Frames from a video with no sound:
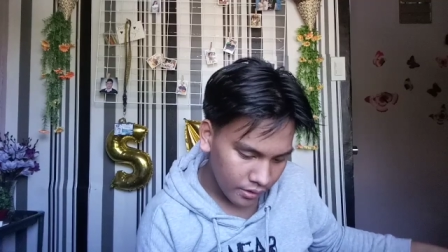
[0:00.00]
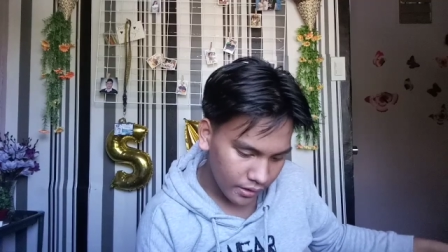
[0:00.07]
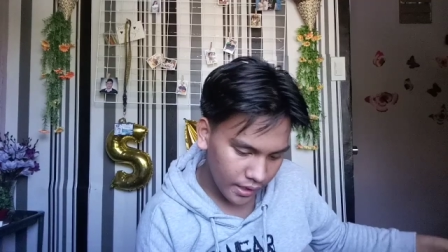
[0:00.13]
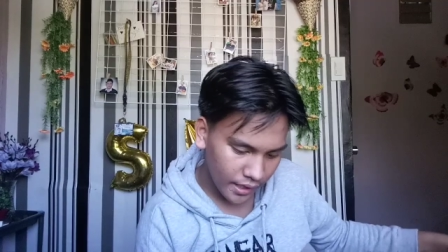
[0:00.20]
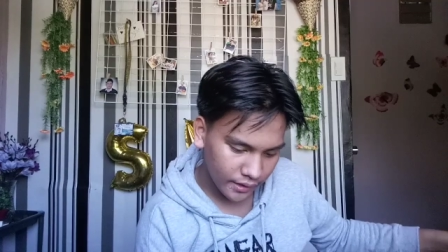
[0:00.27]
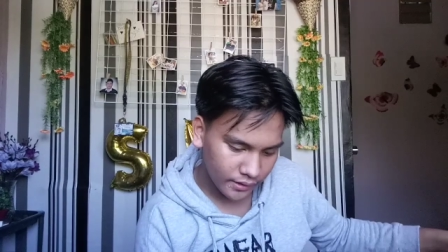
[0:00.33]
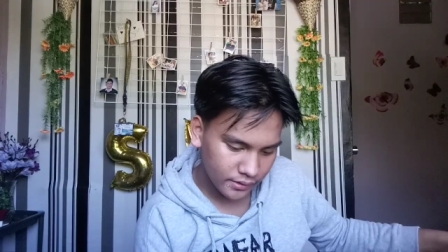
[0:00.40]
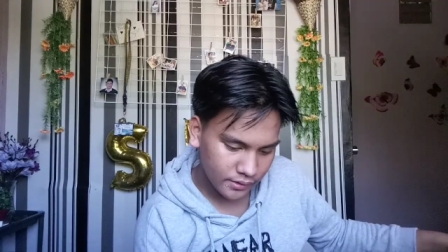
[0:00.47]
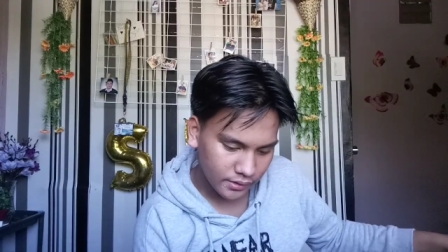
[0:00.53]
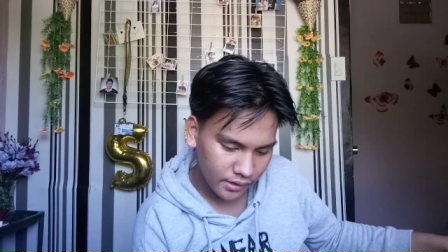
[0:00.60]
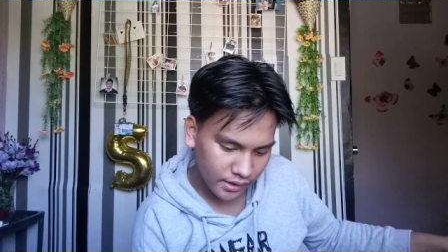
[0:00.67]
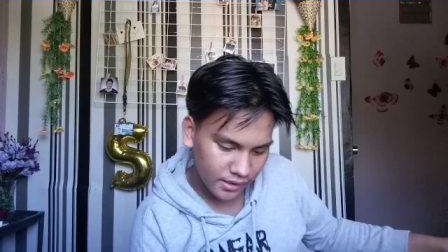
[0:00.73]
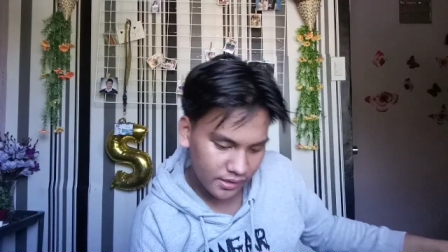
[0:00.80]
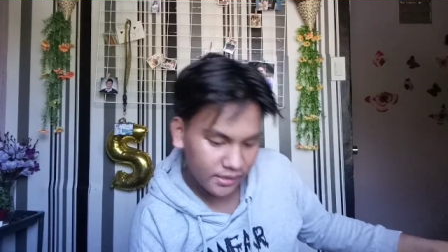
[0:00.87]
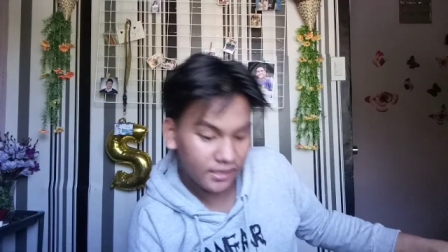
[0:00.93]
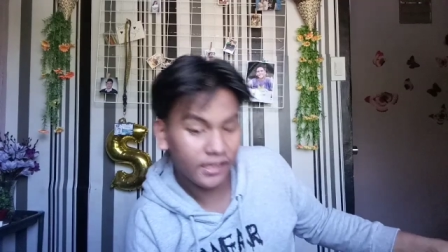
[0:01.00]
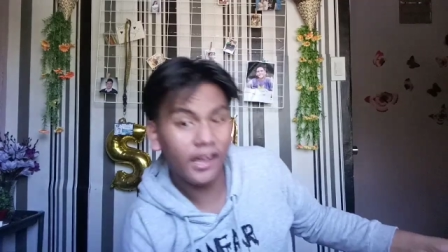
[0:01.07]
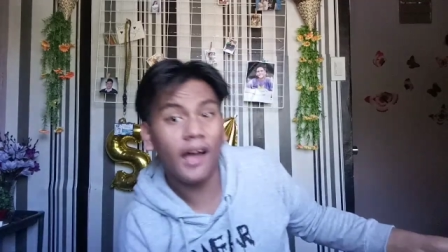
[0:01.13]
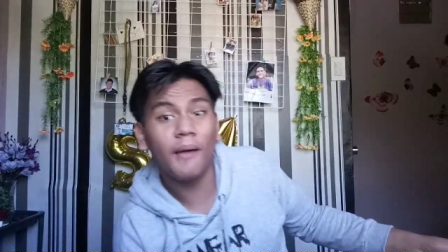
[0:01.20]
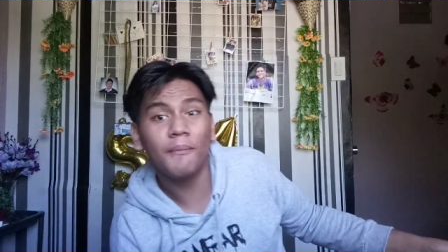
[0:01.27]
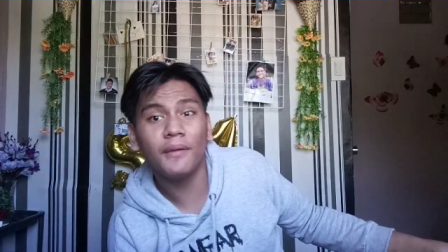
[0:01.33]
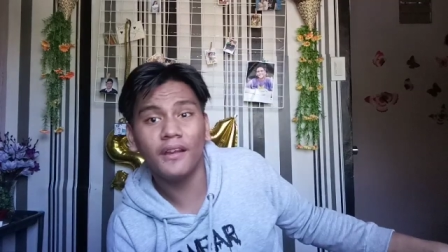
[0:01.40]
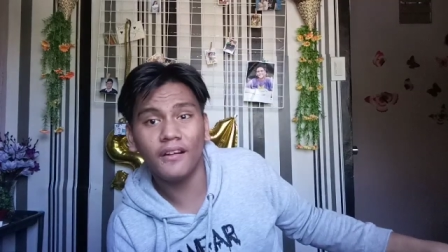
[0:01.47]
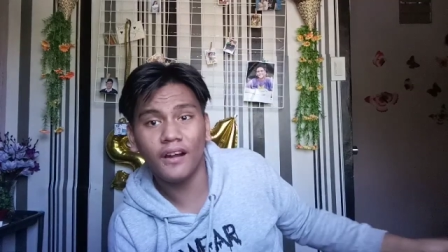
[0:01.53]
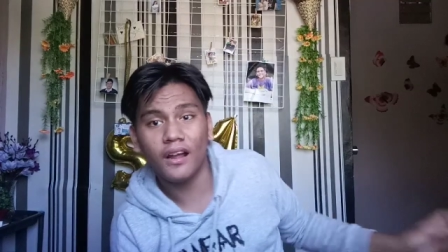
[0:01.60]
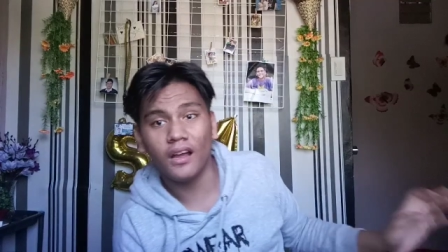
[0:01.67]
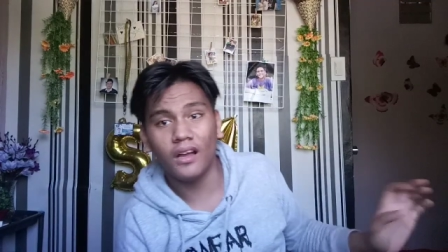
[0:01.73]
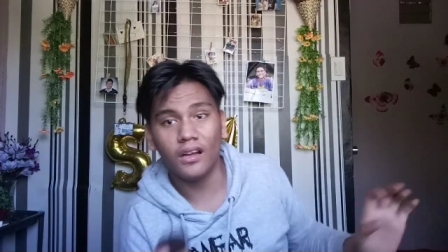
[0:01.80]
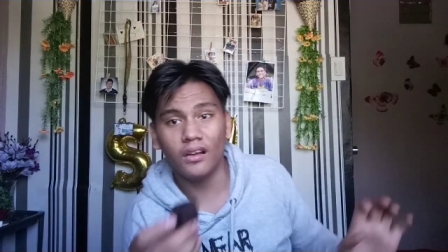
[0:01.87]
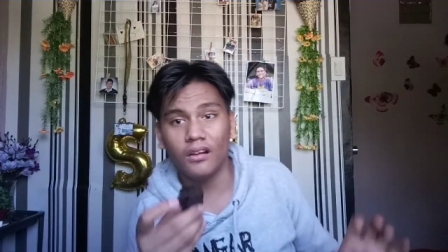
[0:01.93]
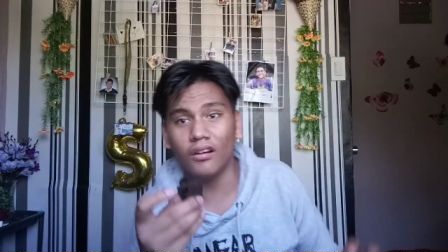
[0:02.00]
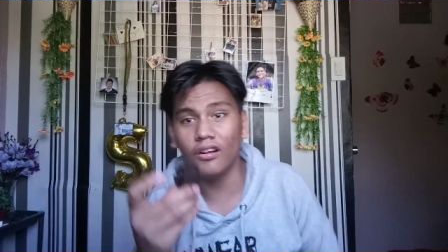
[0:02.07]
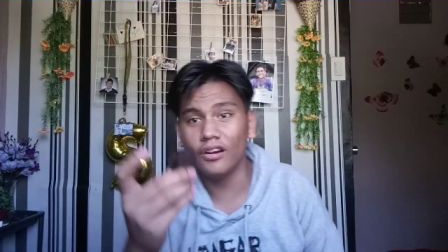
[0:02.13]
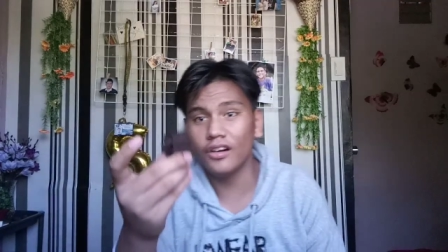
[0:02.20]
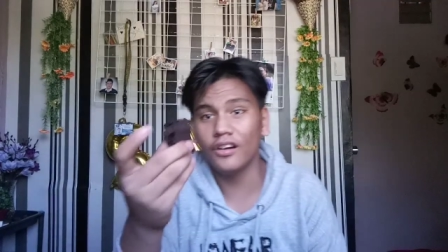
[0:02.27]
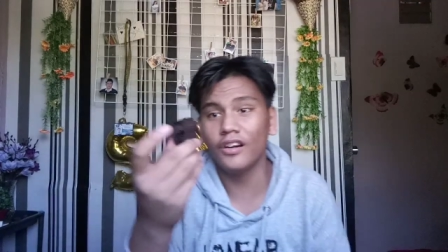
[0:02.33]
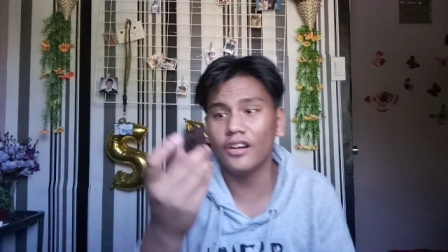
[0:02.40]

Next is camera or